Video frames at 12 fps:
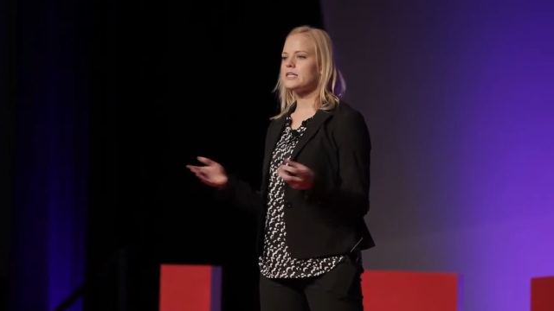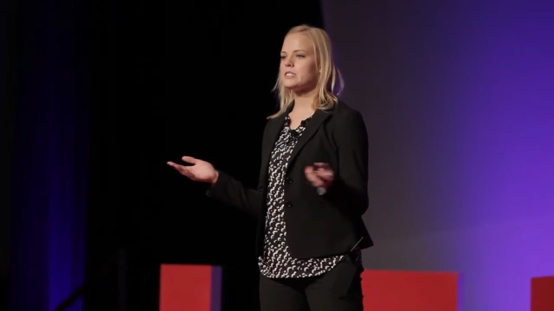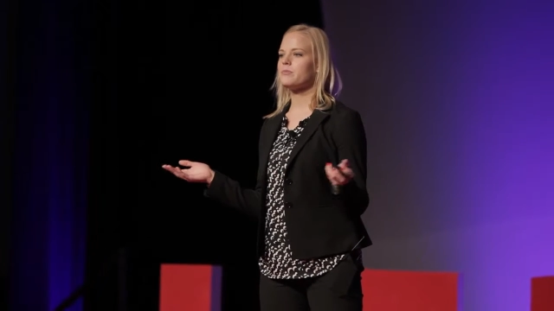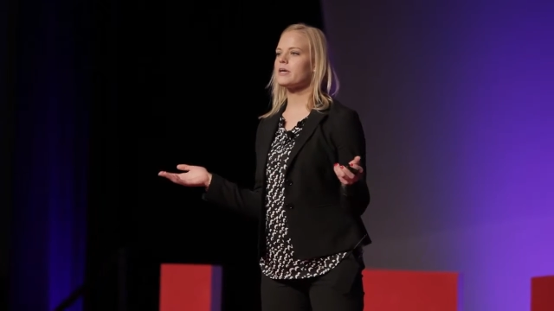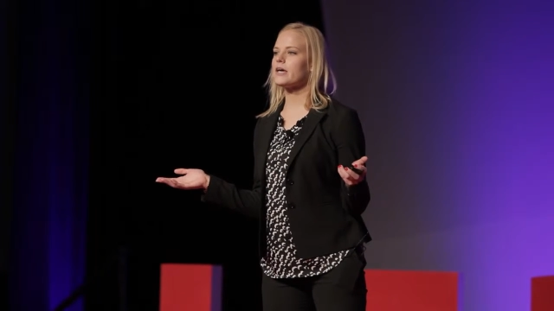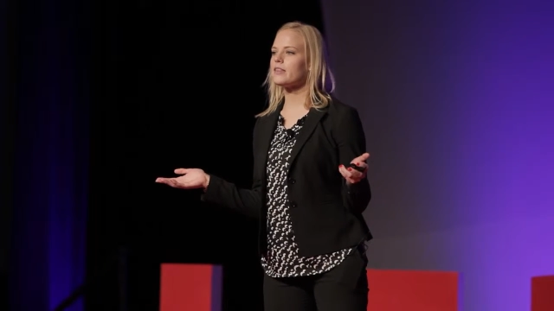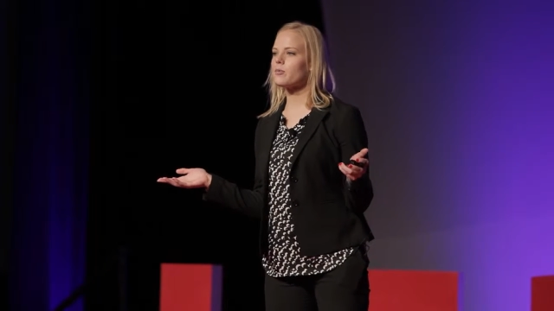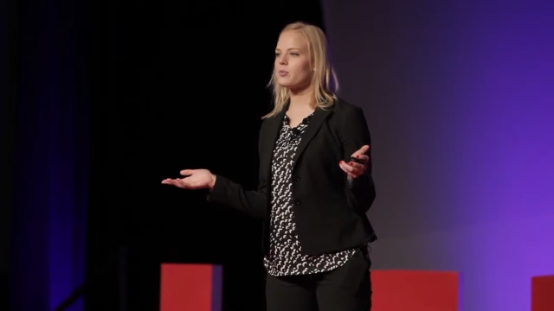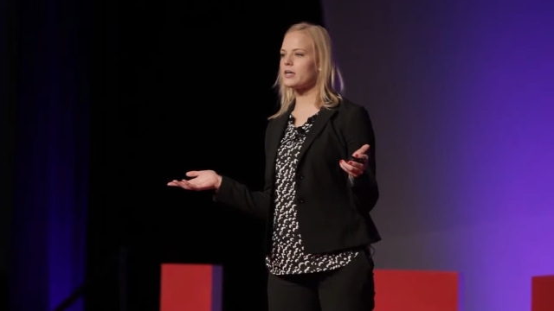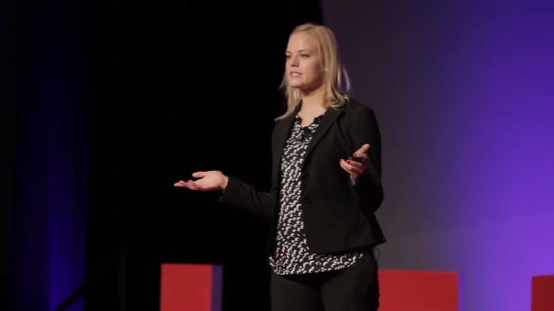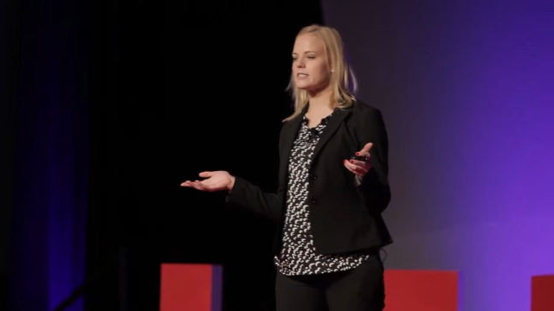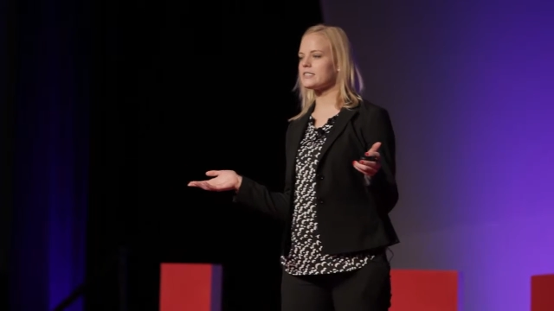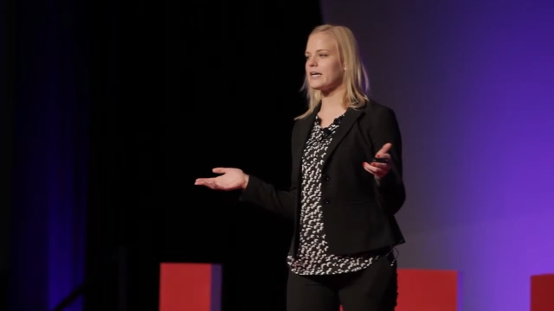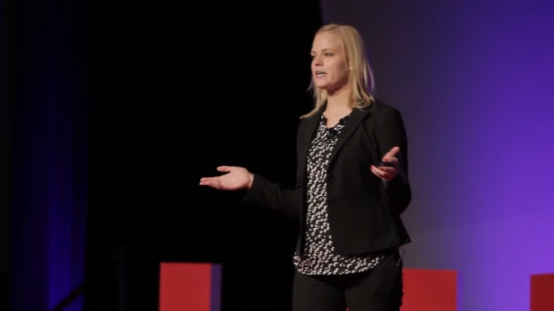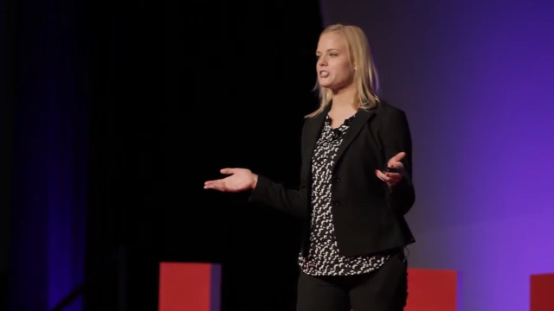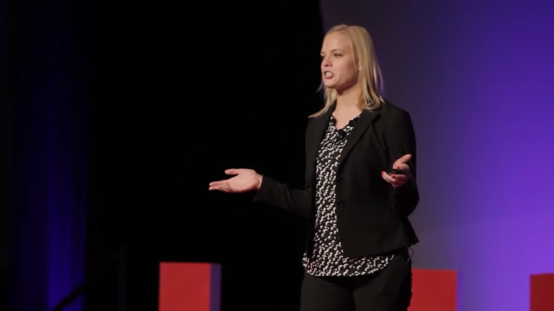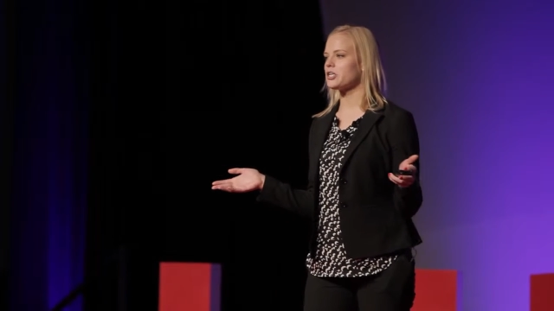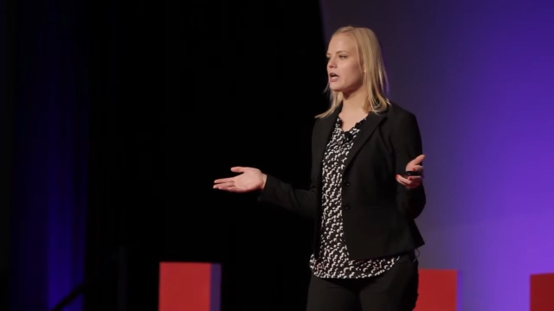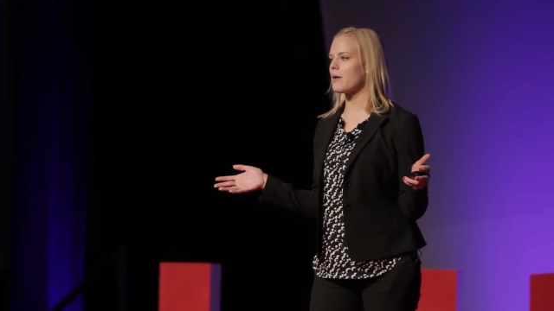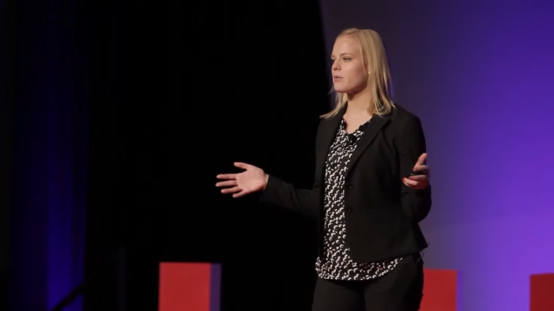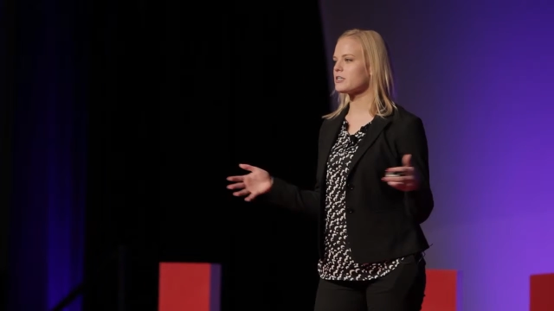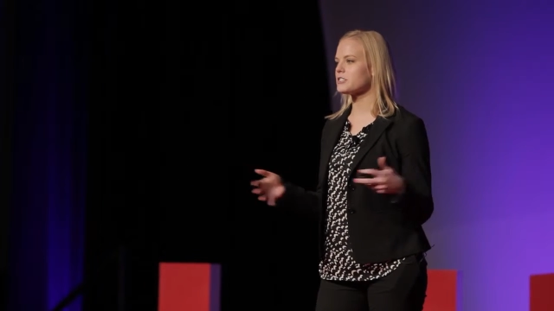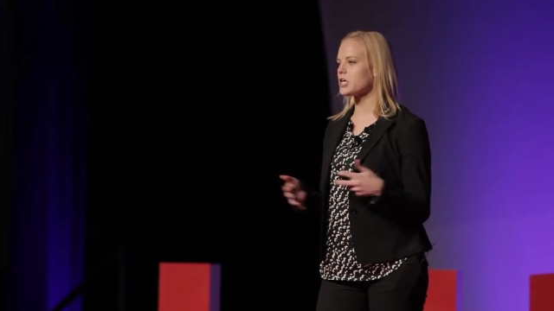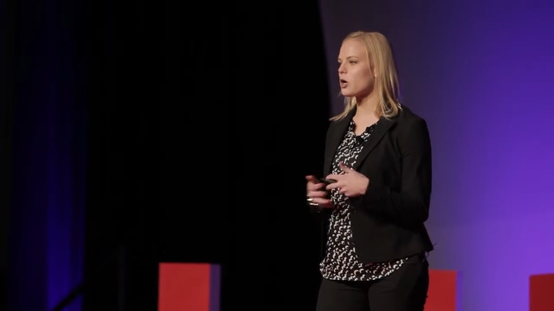To begin the presentation, I'm
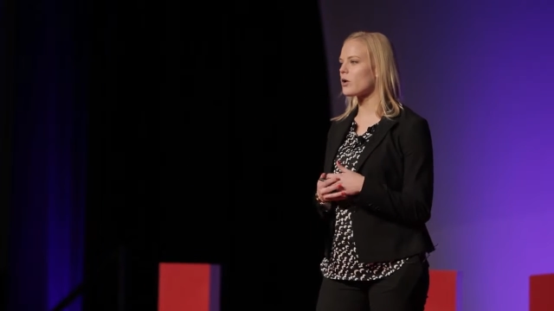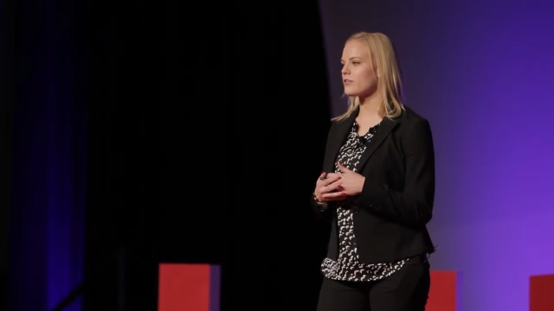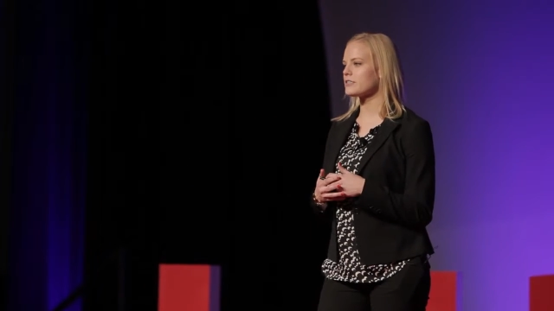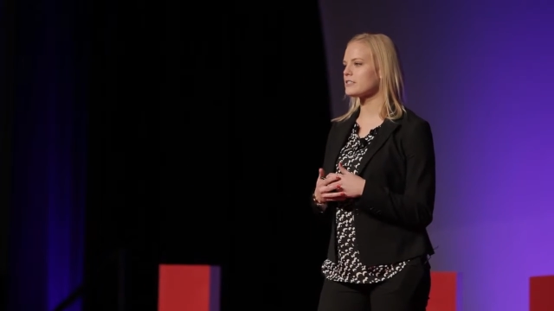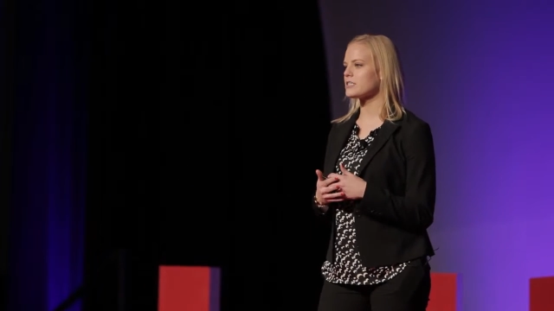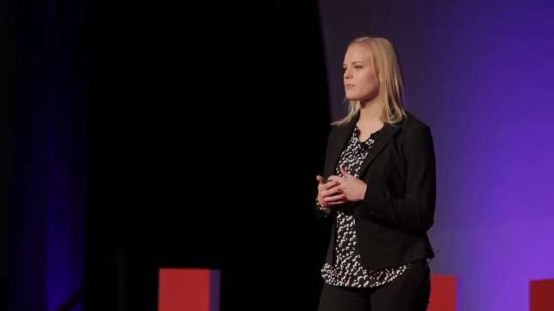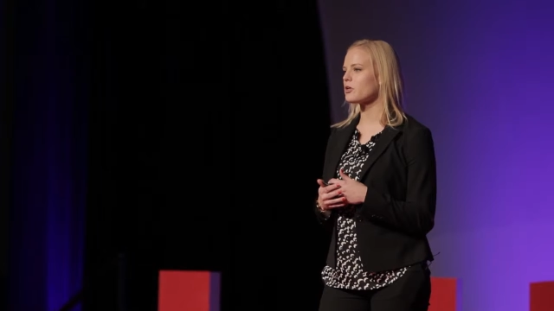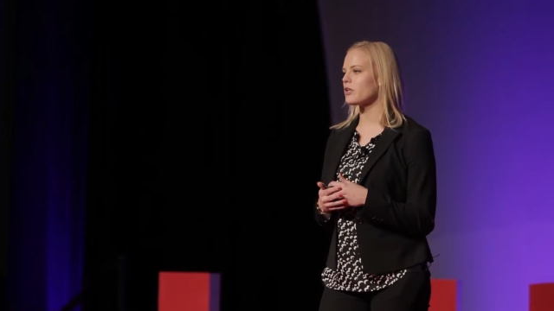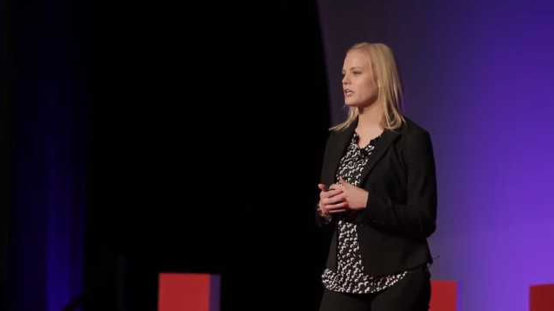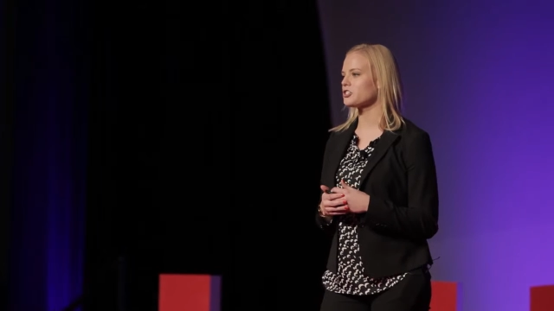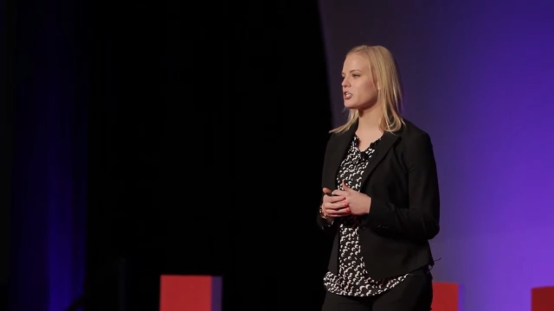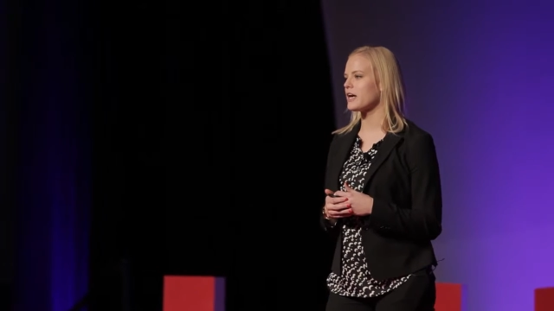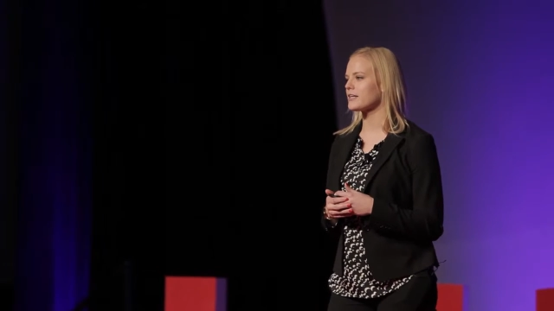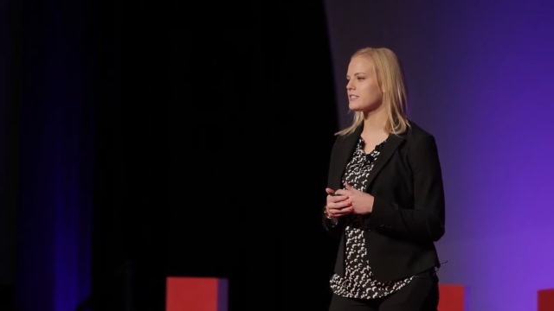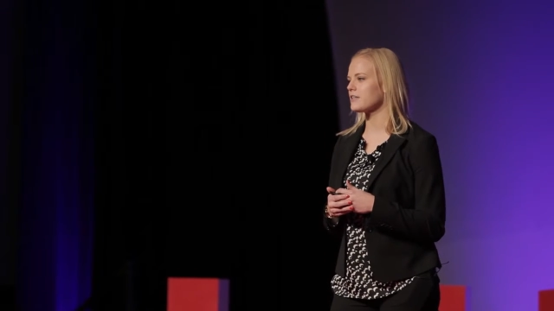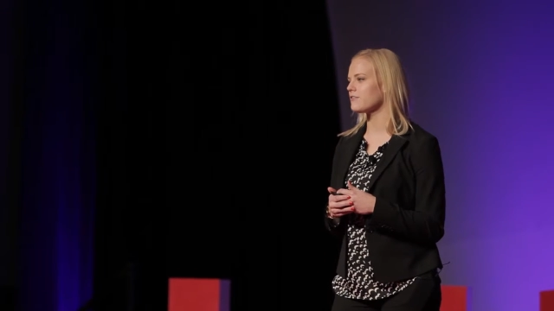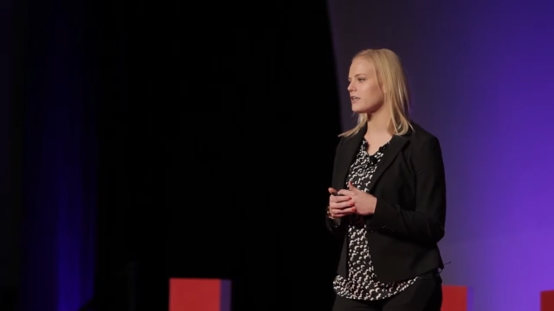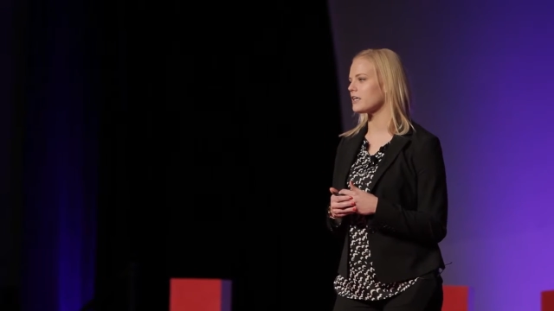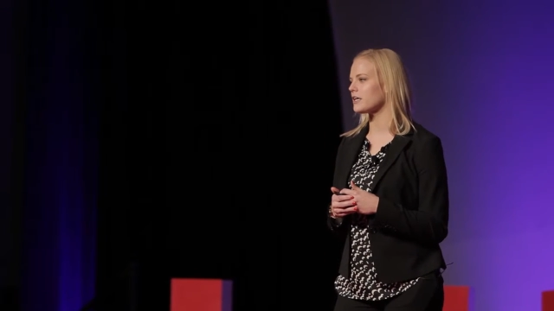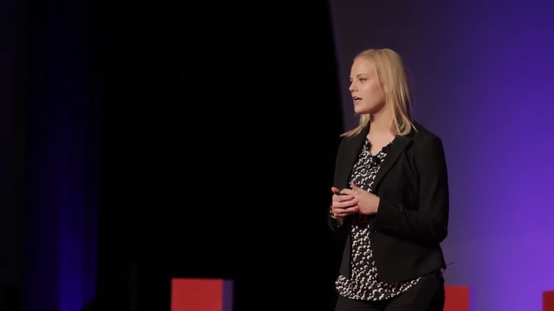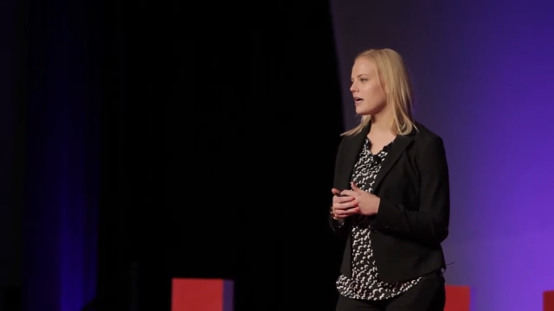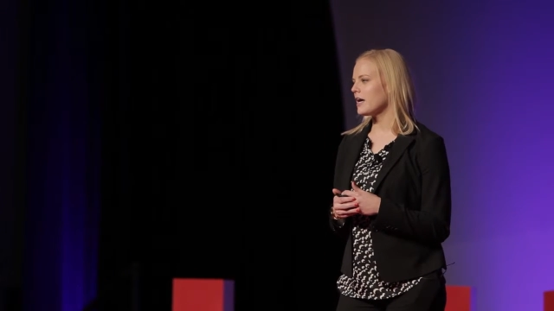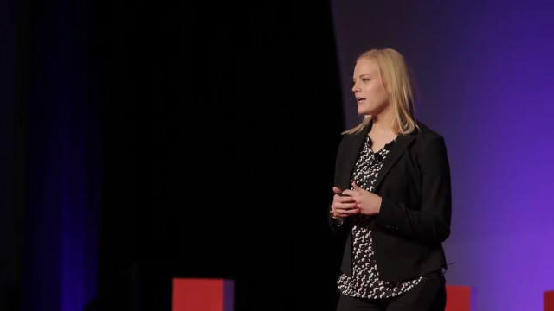going to start with a simulation activity.